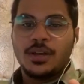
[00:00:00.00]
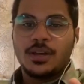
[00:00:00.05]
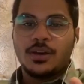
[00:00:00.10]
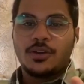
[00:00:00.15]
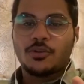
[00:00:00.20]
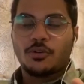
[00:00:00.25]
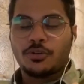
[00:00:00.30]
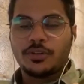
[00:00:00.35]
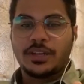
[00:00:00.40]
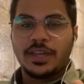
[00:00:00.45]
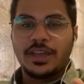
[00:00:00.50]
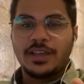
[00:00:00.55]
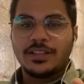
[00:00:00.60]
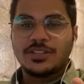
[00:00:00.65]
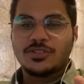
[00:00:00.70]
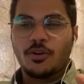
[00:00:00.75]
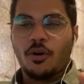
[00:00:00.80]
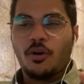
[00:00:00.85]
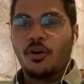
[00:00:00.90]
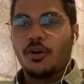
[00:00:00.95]

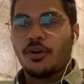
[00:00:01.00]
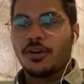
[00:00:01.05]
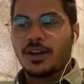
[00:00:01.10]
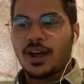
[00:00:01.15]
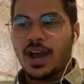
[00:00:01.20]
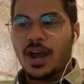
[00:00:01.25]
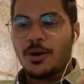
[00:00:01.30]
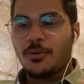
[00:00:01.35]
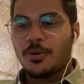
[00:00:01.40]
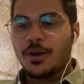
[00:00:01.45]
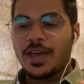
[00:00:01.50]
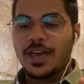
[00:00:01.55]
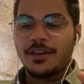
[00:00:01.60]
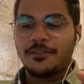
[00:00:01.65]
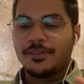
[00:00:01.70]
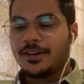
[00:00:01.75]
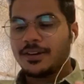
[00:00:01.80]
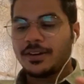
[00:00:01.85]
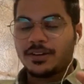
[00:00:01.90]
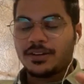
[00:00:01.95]
rotates, or
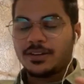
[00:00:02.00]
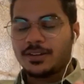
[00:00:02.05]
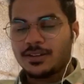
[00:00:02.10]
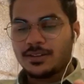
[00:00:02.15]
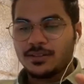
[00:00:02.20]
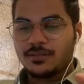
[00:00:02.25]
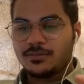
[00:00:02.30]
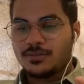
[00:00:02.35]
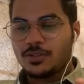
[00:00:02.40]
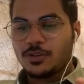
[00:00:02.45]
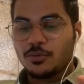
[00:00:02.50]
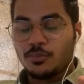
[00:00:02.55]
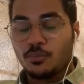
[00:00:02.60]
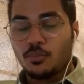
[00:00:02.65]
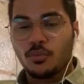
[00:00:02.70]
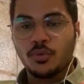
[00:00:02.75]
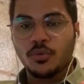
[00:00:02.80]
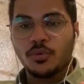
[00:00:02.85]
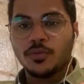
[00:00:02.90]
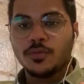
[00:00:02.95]
however it
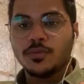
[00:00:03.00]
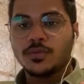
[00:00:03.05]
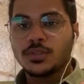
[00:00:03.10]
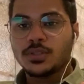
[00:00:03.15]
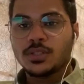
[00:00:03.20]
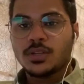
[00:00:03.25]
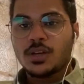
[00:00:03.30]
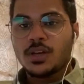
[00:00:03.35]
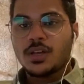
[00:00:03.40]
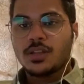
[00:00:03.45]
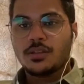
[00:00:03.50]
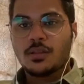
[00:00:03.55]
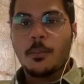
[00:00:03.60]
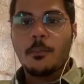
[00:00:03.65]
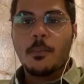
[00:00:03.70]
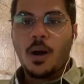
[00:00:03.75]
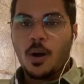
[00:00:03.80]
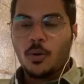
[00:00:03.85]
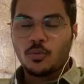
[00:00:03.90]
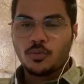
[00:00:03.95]
moves, the
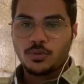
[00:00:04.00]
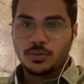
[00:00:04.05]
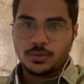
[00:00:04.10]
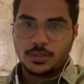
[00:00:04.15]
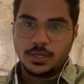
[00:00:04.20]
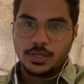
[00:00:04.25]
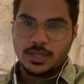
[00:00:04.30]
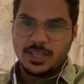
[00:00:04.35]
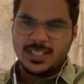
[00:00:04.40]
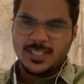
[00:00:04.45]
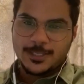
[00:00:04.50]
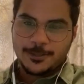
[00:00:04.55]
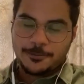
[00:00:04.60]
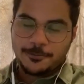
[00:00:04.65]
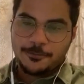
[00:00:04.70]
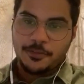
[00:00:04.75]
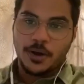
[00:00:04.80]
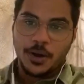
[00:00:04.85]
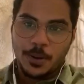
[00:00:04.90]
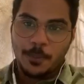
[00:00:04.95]
mountain is
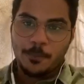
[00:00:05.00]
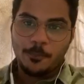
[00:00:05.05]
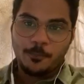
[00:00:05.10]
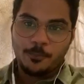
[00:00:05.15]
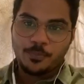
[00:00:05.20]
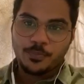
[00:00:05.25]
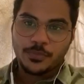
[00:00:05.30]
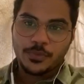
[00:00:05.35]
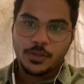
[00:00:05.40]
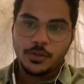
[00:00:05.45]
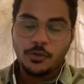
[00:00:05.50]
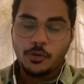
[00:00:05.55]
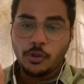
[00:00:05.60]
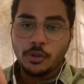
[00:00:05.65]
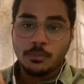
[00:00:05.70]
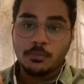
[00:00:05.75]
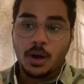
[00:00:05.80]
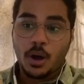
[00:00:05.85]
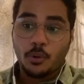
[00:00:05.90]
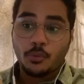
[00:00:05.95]
firm. The
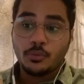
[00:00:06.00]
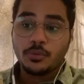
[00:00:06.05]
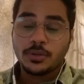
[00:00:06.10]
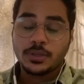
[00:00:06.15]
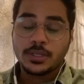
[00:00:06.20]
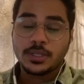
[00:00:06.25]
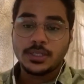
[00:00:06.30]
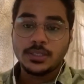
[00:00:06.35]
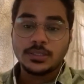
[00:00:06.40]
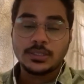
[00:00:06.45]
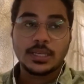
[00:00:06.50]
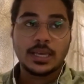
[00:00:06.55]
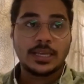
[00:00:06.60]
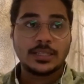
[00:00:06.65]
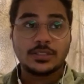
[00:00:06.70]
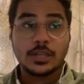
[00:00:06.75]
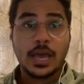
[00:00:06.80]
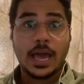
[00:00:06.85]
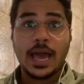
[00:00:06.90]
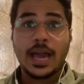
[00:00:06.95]
mountains,
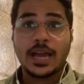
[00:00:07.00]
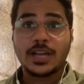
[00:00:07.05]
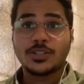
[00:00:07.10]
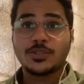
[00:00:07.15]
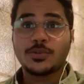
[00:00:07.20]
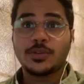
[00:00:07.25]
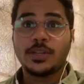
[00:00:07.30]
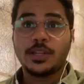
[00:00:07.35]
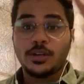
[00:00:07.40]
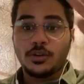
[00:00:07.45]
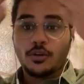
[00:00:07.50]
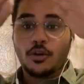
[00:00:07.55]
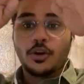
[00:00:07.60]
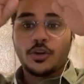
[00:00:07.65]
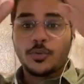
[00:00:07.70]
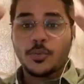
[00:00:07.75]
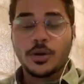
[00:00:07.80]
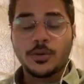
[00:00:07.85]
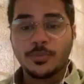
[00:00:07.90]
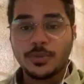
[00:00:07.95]
it's actually
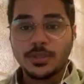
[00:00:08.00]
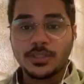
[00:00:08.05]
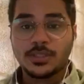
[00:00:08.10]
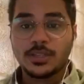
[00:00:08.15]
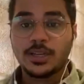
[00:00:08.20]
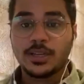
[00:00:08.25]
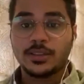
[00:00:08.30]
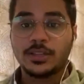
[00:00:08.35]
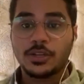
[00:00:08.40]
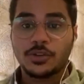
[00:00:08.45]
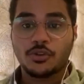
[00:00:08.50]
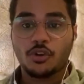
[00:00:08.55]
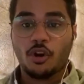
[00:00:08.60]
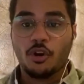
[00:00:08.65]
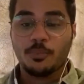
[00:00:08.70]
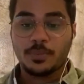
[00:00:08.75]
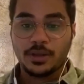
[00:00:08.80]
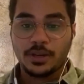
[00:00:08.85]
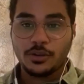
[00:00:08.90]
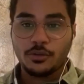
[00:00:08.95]
not what we see at the
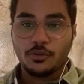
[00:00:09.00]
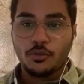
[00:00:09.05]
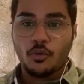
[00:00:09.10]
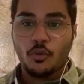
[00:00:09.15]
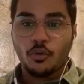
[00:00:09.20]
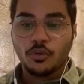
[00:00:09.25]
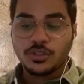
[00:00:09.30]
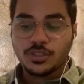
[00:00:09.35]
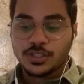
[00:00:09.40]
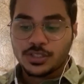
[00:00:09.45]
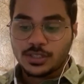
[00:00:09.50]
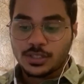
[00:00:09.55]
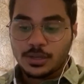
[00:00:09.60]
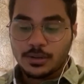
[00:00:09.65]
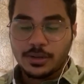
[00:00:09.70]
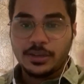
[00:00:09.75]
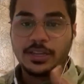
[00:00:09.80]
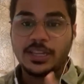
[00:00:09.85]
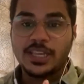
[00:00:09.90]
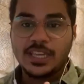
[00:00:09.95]
top. It goes
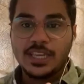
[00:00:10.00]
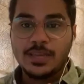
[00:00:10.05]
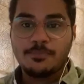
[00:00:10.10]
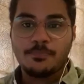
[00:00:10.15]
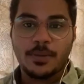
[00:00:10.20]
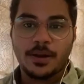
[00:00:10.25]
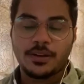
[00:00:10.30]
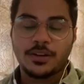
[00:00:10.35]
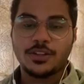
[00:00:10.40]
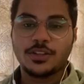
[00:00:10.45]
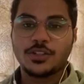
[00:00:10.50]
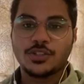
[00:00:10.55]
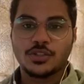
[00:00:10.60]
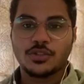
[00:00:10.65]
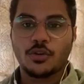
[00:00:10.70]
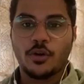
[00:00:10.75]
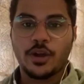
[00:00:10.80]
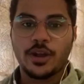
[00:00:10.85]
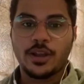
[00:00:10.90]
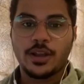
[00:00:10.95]
deep under the
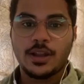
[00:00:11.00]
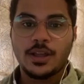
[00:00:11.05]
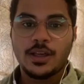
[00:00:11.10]
soil.